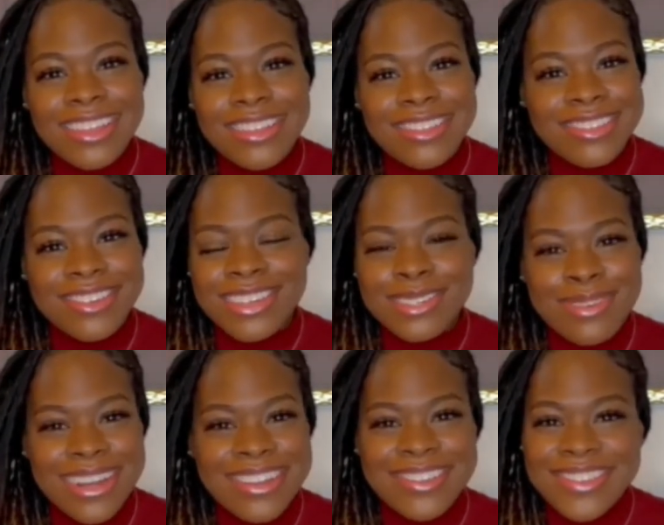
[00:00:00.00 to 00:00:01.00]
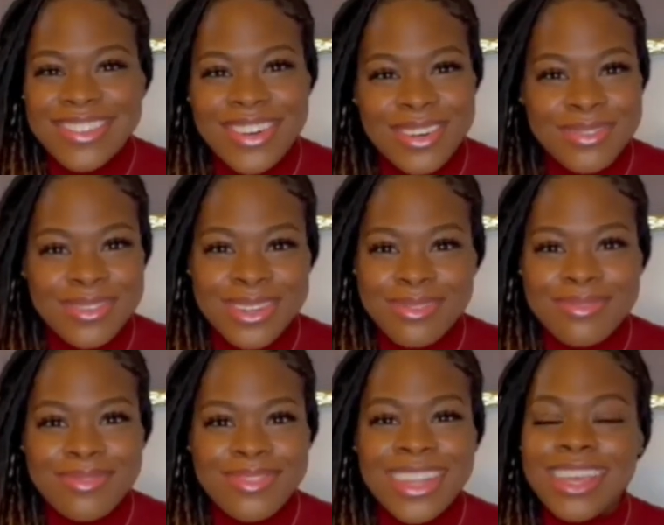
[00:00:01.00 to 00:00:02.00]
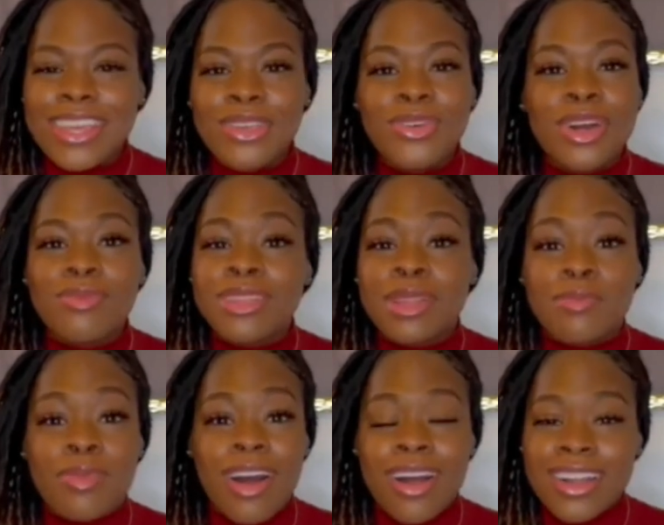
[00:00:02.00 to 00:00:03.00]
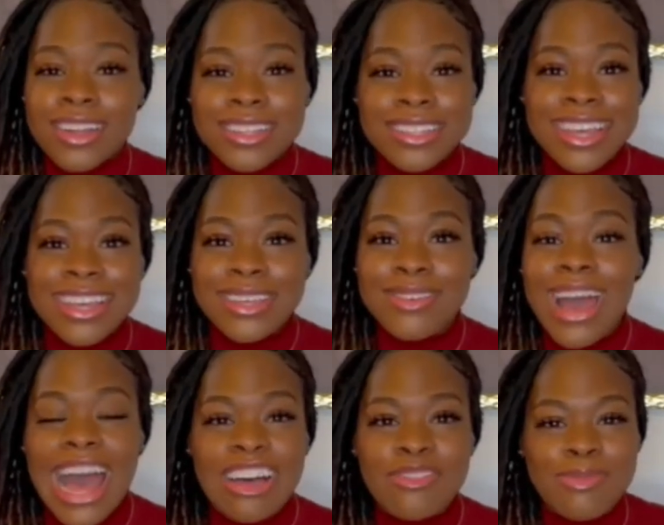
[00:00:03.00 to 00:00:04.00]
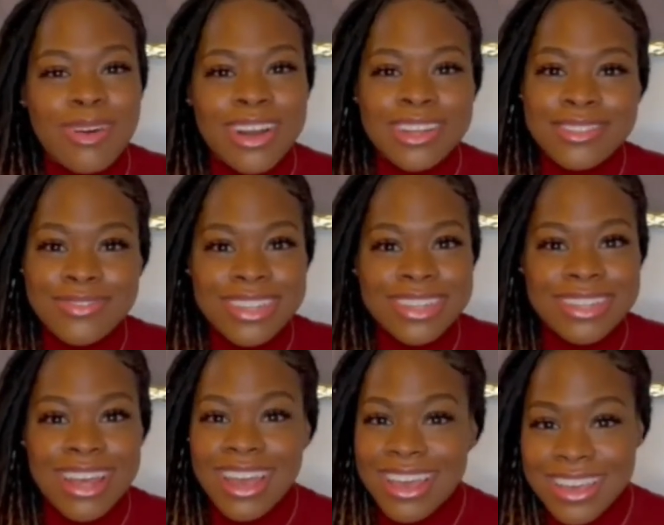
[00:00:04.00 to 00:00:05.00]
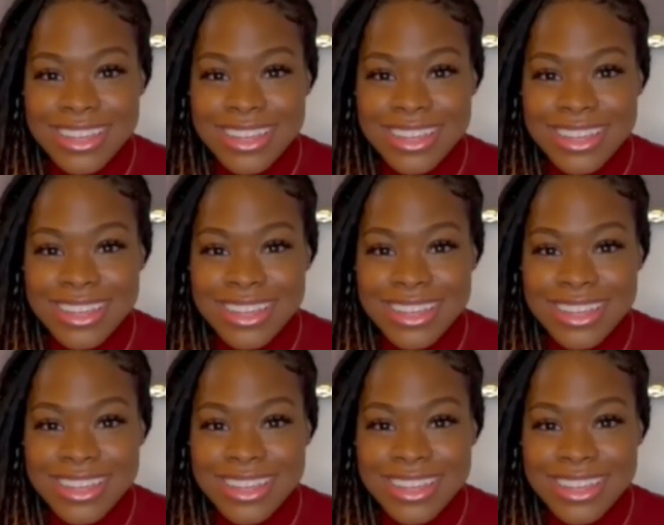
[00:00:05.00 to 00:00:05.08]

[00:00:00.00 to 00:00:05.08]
Chris Brown, off rip. Nicki, you good with the bars. Like, you have bars for days.